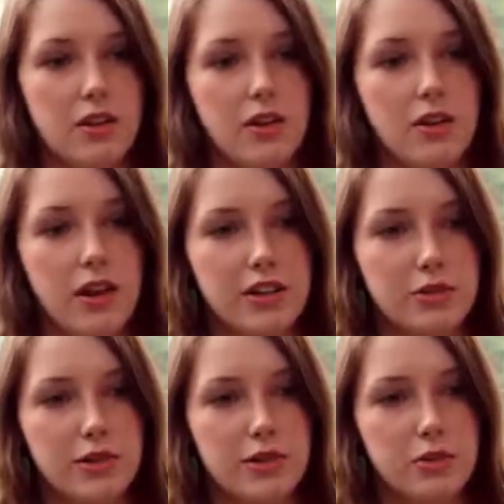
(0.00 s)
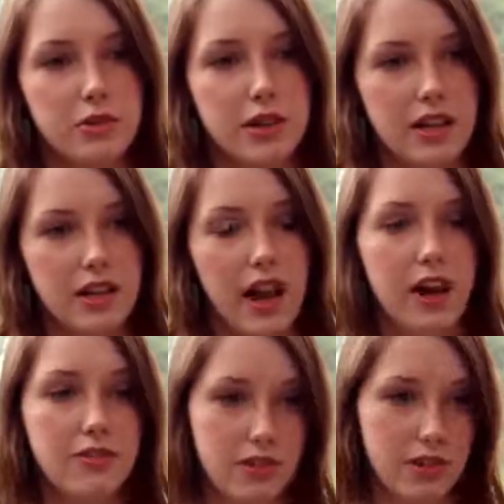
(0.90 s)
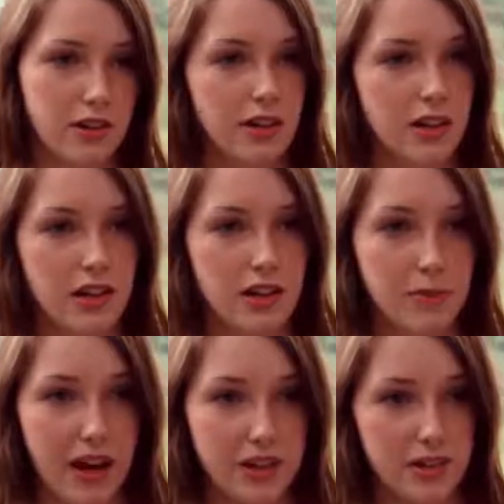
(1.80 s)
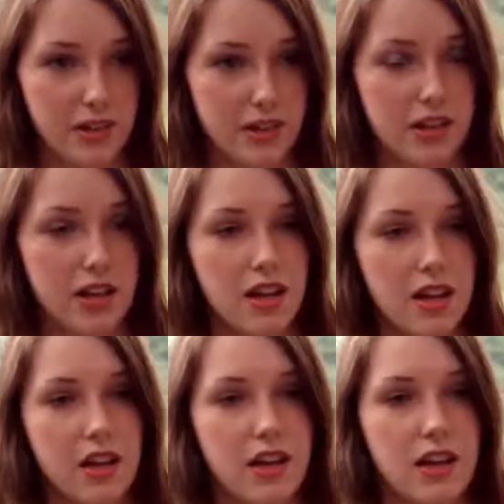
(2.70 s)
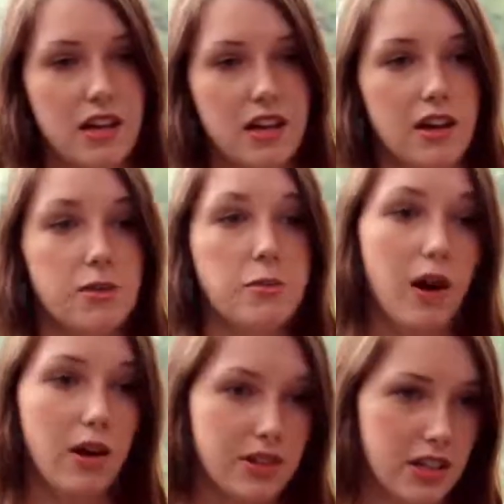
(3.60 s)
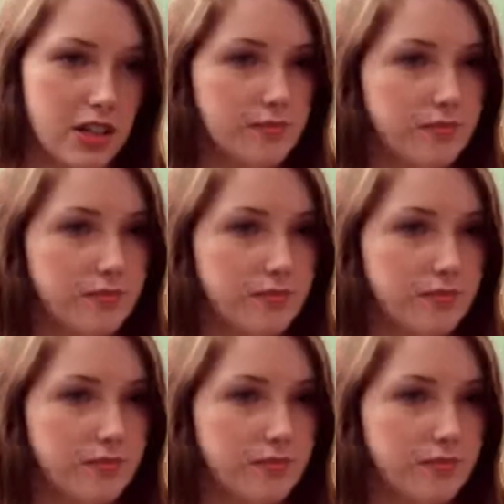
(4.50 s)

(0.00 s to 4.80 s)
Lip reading: go to graduate school in after getting your bachelor's in anthropology.